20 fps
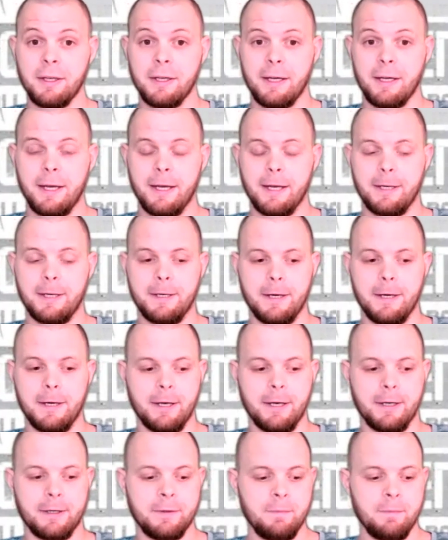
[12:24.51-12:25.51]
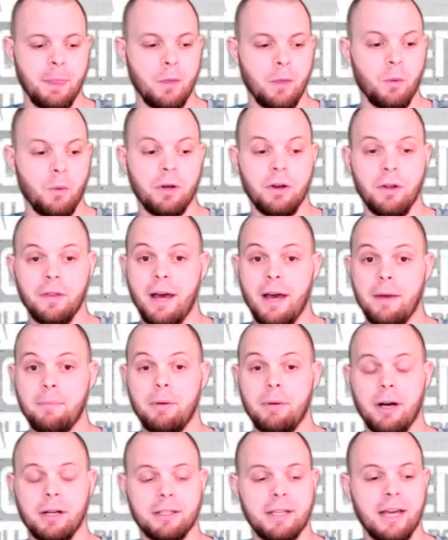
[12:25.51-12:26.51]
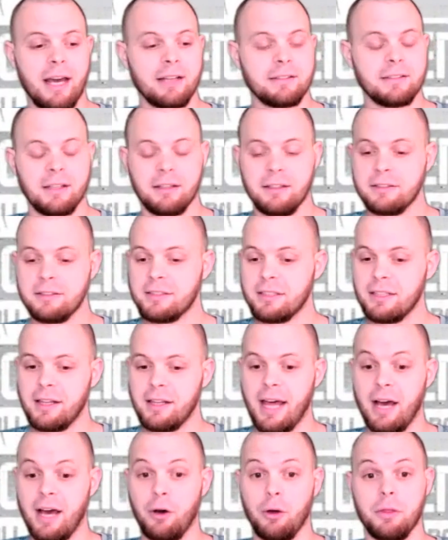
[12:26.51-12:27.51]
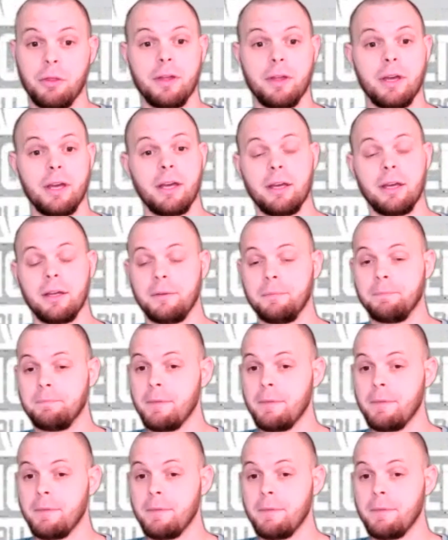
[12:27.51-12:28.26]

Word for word: And uh, went on that podcast. I listened to that whole thing, and